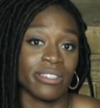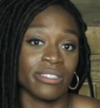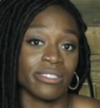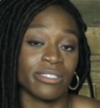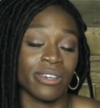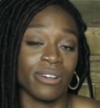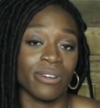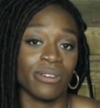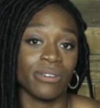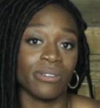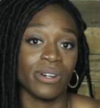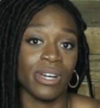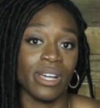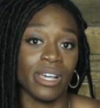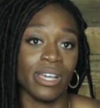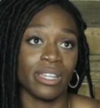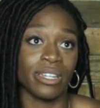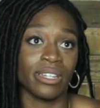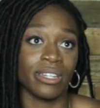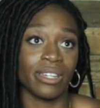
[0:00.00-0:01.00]
So
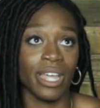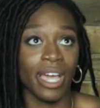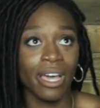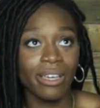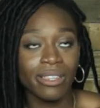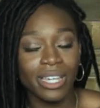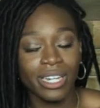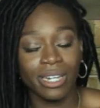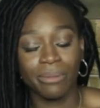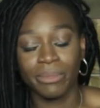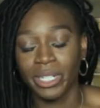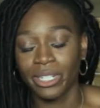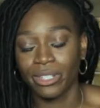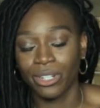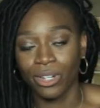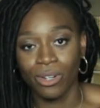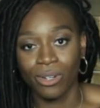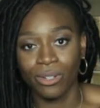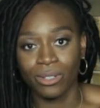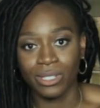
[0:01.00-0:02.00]
now that I'm an
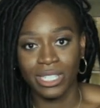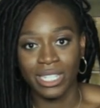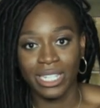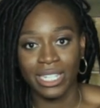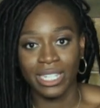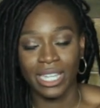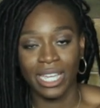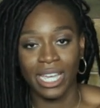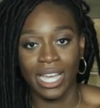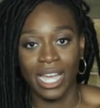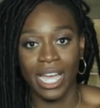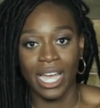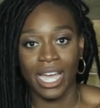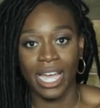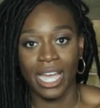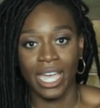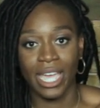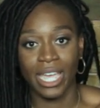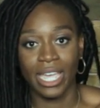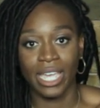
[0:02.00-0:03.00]
adult,
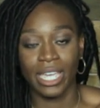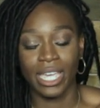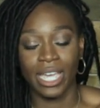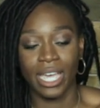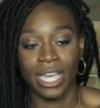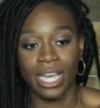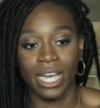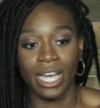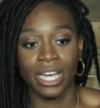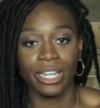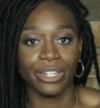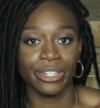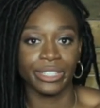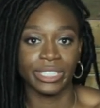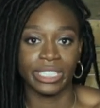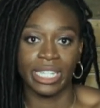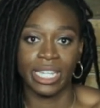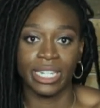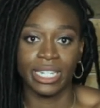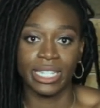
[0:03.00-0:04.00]
I
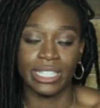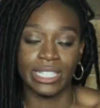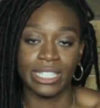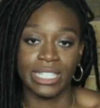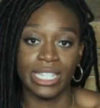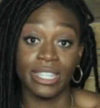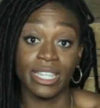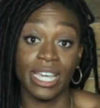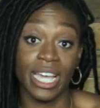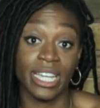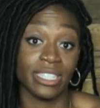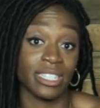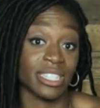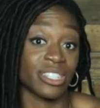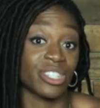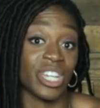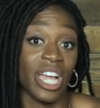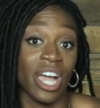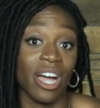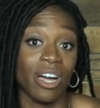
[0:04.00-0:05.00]
understand and see that as a
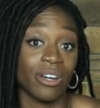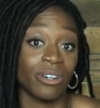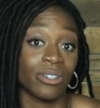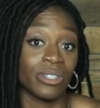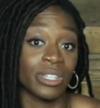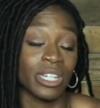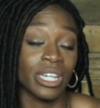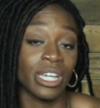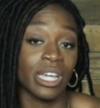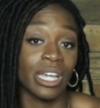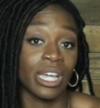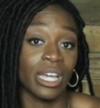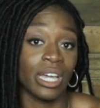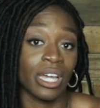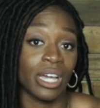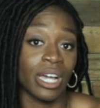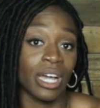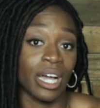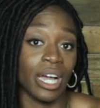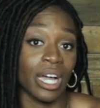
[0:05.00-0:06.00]
child,
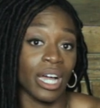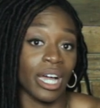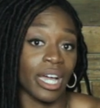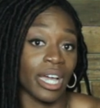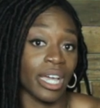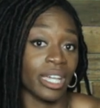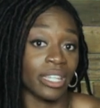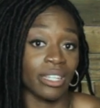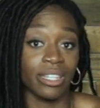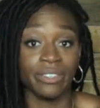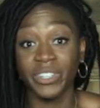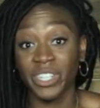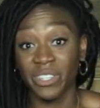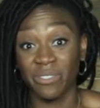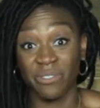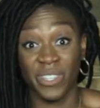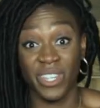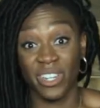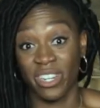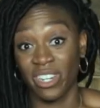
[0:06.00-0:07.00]
I lived
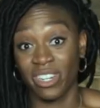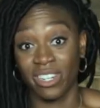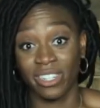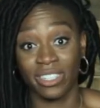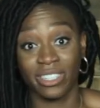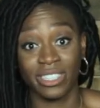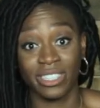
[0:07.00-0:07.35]
in fear.